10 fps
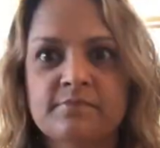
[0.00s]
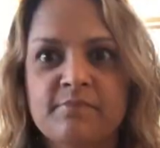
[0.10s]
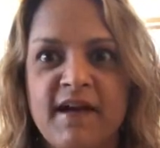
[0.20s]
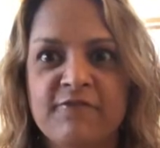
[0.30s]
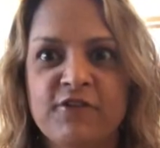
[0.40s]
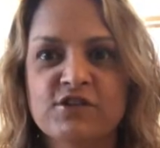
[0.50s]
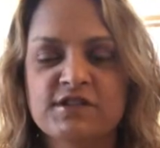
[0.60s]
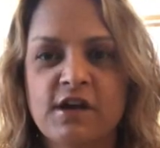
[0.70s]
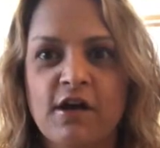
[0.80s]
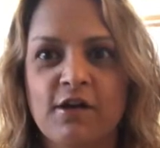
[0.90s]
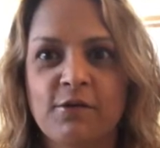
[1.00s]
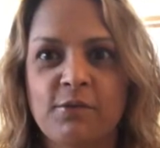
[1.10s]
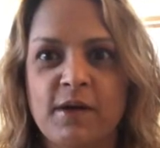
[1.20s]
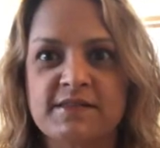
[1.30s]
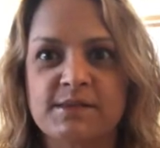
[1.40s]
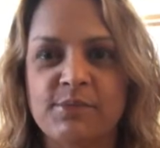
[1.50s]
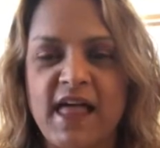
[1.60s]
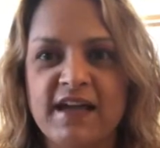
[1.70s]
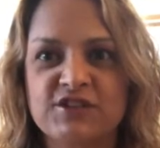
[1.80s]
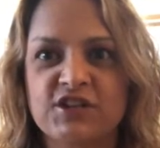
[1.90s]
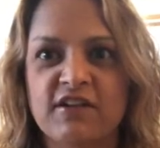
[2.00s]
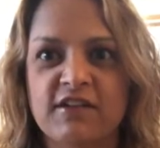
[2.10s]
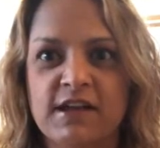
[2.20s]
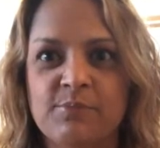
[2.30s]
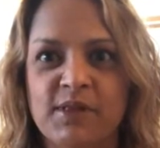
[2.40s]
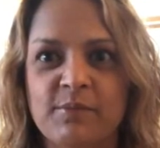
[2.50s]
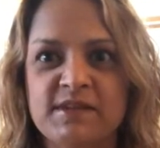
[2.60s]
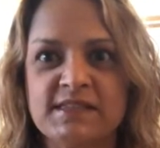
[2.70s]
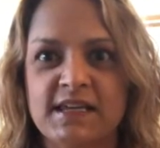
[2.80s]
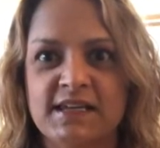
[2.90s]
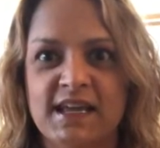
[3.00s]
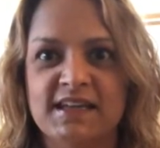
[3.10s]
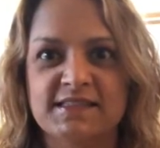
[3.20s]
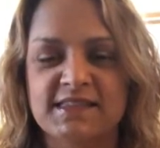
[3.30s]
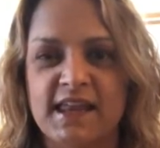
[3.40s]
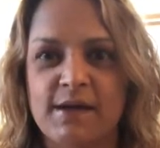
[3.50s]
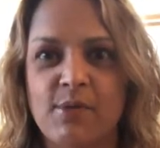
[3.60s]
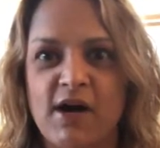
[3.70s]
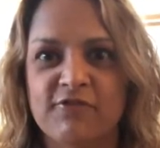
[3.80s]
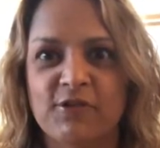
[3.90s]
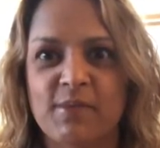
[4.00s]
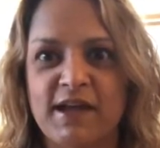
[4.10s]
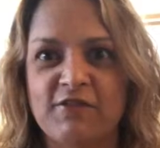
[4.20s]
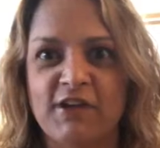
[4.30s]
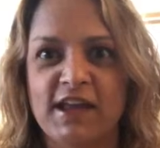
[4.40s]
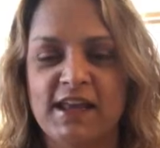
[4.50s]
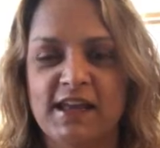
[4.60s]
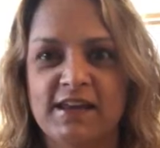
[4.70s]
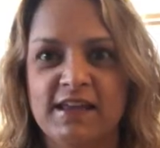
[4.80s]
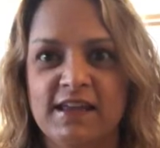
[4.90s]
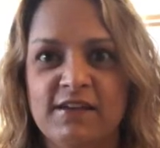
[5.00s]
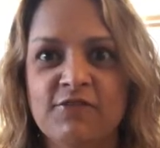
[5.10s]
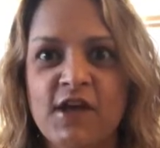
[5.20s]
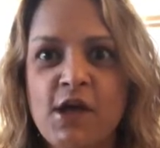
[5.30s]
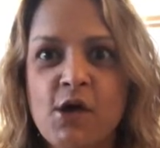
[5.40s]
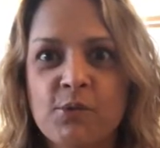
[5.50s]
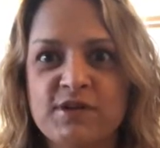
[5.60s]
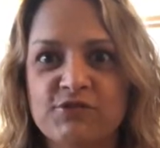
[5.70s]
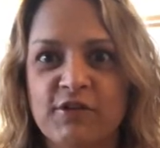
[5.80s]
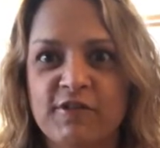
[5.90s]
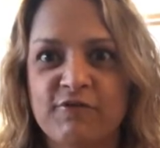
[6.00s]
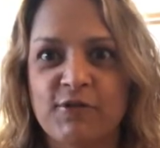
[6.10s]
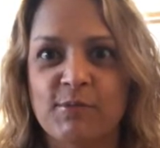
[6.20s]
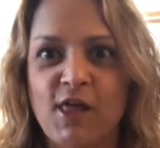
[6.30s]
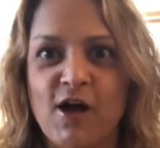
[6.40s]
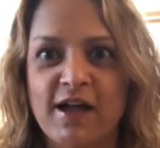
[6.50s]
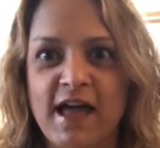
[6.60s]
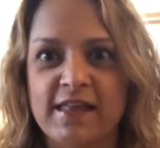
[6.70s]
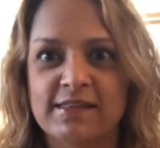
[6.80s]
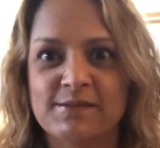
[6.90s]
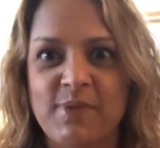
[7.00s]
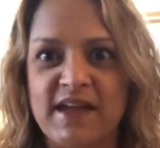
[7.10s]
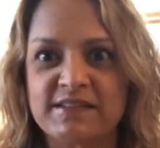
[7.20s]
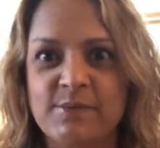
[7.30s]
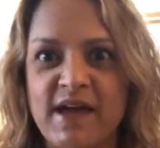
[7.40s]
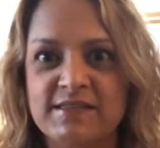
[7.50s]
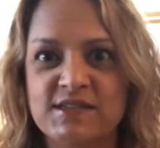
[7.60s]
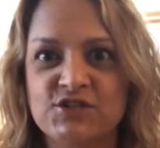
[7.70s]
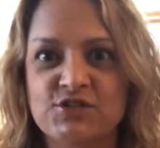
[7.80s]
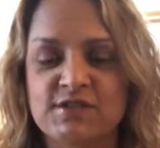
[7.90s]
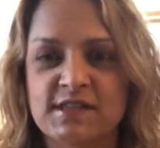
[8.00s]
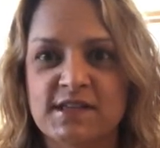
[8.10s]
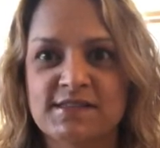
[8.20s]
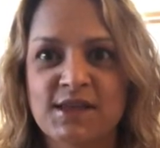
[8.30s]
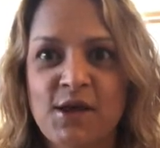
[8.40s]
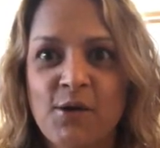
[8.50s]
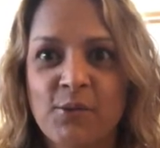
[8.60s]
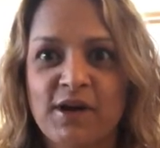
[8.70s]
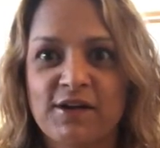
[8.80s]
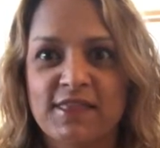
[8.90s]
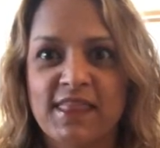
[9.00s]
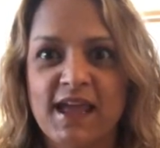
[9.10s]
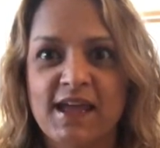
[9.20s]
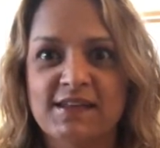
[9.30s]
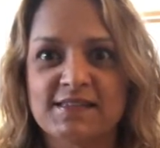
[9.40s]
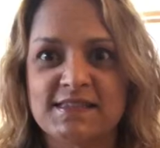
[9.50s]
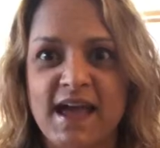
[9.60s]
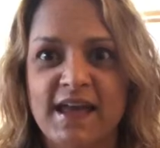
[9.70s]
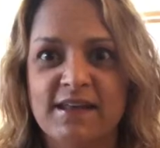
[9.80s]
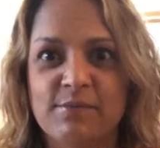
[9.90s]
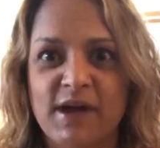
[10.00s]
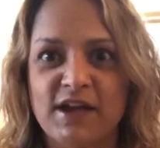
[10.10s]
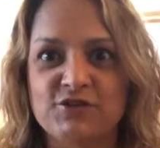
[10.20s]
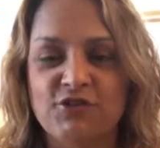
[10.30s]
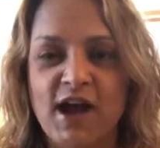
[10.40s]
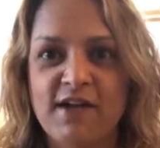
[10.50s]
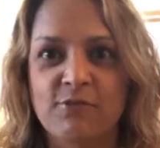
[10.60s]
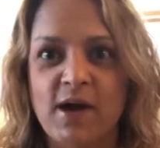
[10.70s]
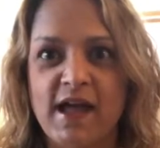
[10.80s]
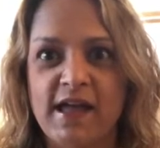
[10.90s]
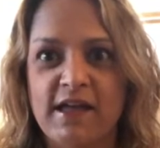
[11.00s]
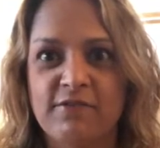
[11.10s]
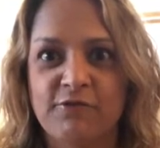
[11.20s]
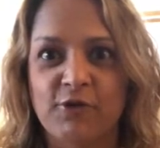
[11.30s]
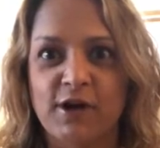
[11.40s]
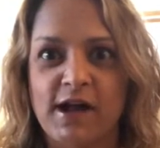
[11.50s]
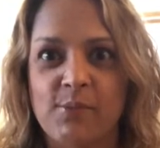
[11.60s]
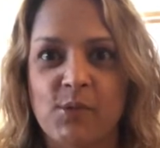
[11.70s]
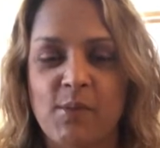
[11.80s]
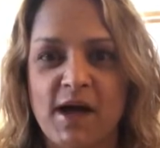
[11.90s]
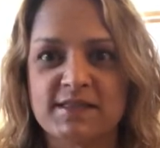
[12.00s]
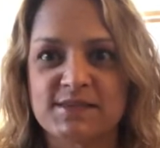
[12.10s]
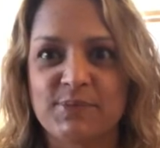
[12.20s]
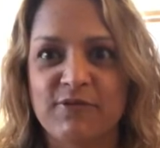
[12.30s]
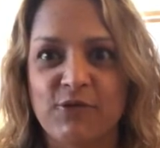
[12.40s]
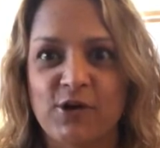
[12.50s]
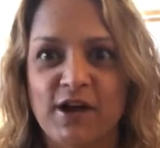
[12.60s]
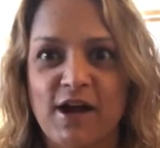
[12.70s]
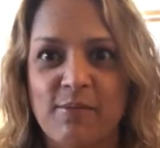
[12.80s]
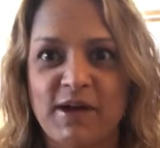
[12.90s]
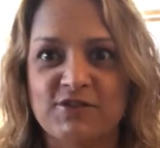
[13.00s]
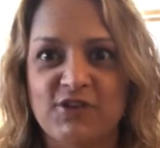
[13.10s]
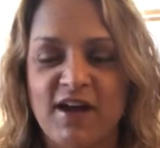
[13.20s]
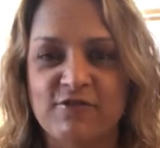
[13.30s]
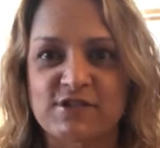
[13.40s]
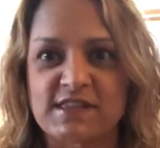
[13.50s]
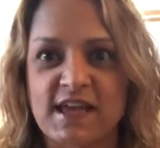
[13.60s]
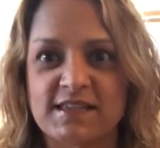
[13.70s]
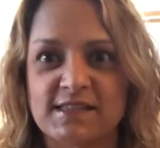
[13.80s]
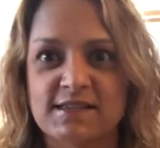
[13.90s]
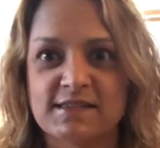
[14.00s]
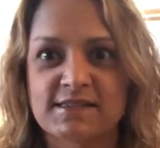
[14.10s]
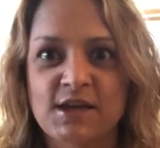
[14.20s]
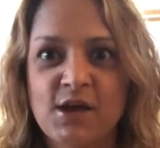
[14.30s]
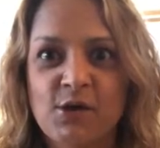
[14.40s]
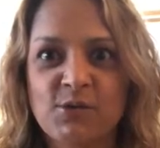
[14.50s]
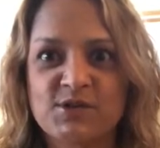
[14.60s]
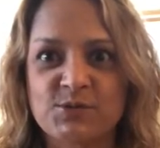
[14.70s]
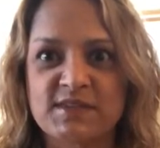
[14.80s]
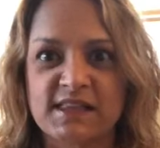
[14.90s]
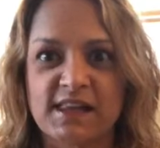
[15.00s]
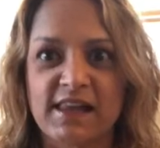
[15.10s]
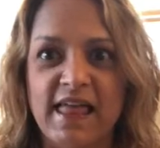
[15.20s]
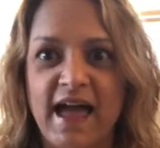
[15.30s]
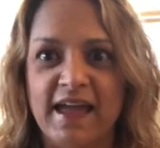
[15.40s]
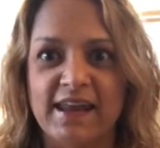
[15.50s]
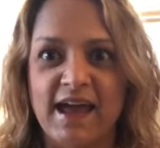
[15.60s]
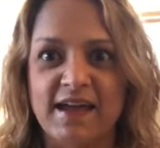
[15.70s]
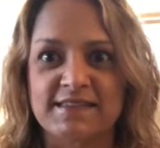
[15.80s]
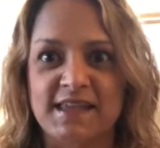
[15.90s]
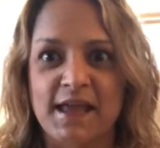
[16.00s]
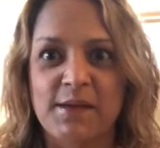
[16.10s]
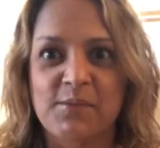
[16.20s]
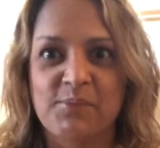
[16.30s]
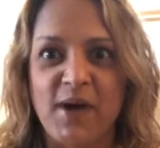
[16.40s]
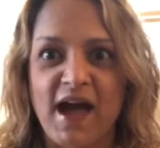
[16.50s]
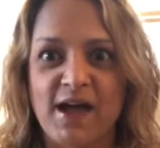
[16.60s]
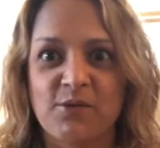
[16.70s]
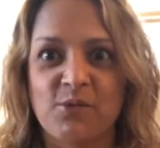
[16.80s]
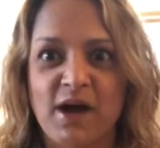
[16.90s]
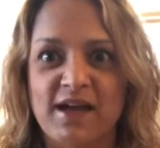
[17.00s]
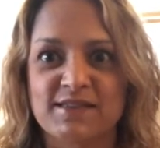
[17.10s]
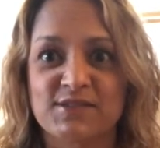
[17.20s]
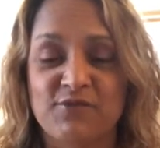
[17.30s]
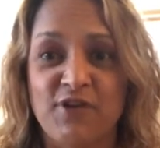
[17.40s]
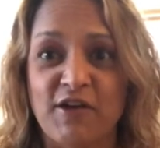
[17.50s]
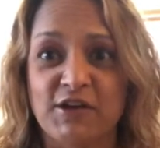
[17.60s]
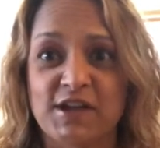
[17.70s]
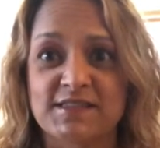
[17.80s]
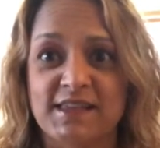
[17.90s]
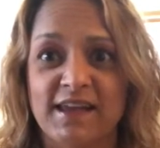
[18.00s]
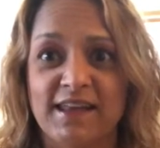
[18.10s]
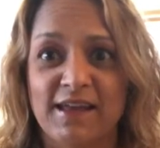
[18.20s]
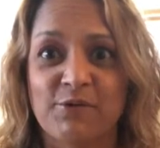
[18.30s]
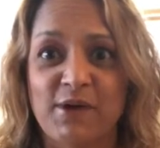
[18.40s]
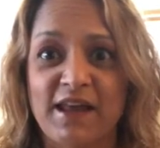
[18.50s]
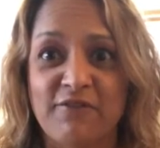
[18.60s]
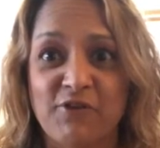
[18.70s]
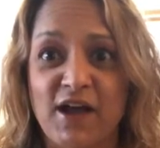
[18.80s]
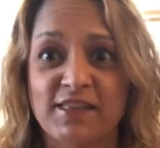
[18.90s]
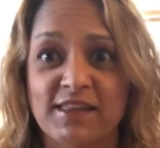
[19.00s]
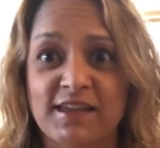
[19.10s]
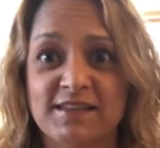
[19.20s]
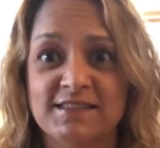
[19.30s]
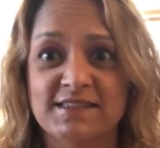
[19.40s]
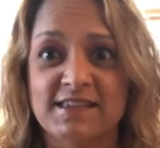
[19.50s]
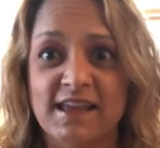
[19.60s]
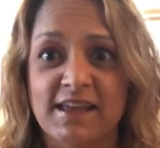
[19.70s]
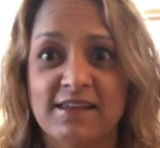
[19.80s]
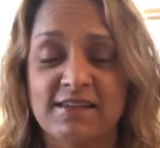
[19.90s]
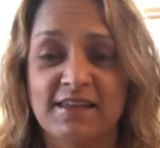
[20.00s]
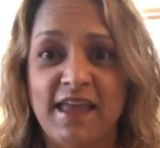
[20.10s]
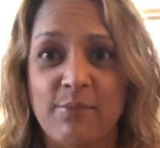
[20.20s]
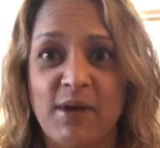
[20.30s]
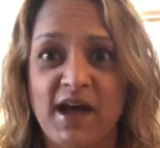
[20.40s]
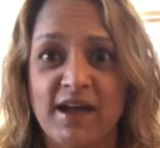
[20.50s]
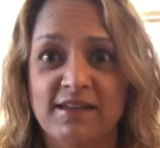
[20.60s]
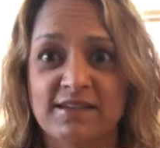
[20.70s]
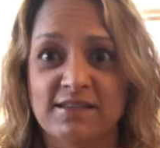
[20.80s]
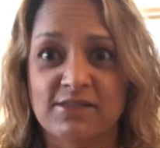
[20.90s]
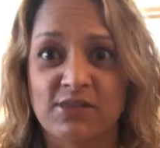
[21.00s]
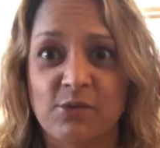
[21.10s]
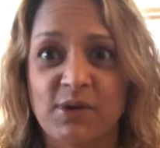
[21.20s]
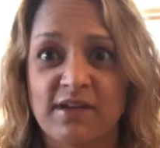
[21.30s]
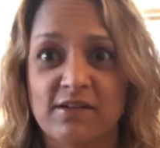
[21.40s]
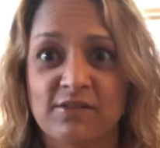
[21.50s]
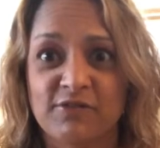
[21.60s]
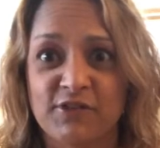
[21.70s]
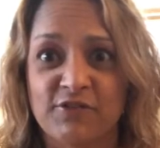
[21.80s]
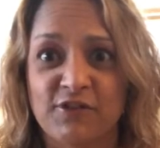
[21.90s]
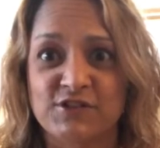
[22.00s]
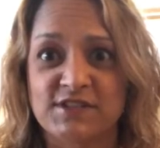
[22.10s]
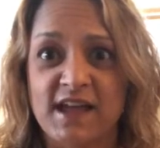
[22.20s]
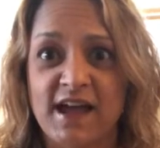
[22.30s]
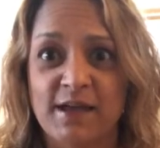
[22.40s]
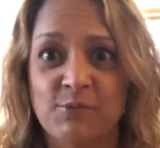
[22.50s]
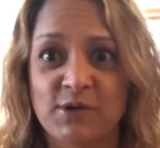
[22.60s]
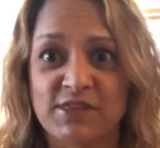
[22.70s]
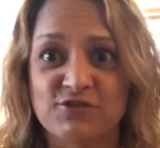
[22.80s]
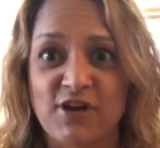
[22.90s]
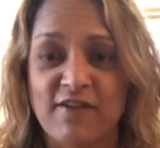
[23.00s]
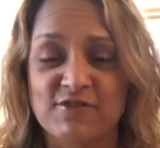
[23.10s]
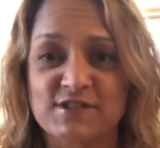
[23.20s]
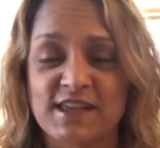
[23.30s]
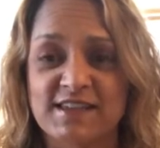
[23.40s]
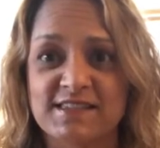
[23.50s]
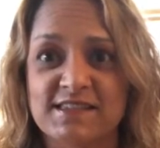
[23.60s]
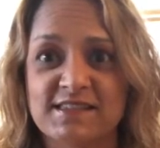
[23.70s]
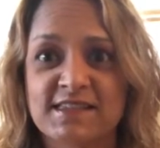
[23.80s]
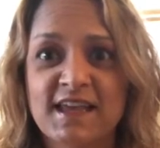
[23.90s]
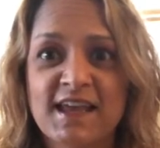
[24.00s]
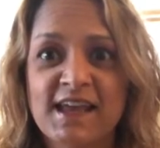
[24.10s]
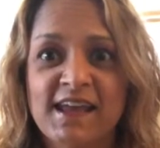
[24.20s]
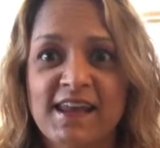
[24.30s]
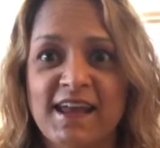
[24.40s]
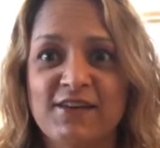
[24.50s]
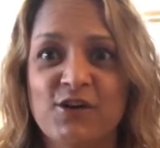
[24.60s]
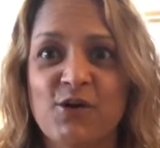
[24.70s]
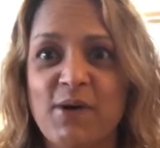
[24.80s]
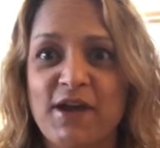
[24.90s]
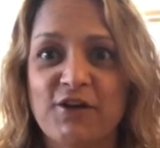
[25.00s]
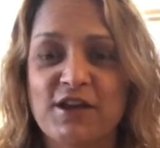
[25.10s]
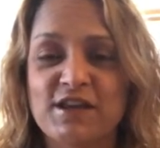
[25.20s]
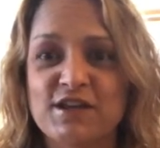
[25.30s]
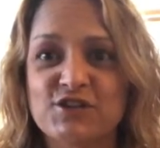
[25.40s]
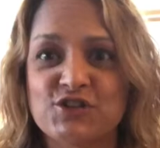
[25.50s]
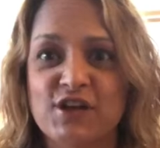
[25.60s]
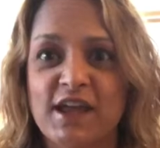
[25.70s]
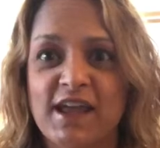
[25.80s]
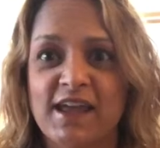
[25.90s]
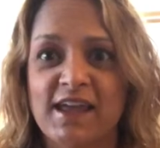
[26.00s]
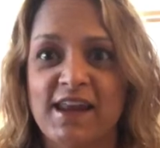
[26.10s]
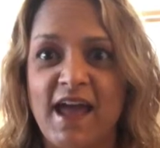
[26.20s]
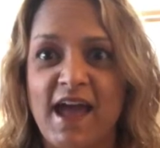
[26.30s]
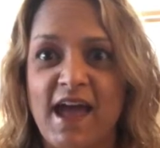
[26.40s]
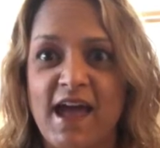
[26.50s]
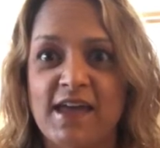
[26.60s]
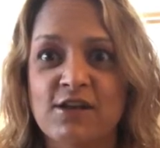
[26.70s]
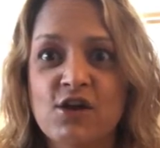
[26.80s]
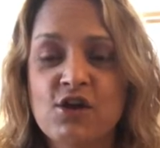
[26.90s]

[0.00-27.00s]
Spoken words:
My first car was a black cherry Plymouth Sundance that I bought for my great Aunt Eve. We drove it from Long Island back to Massachusetts, where it then sat in my driveway for a couple months before I got my driver's license, which was a little agonizing, but was very exciting when I finally did get behind the wheel for the first time with the driver's license. It had no air conditioning. It had,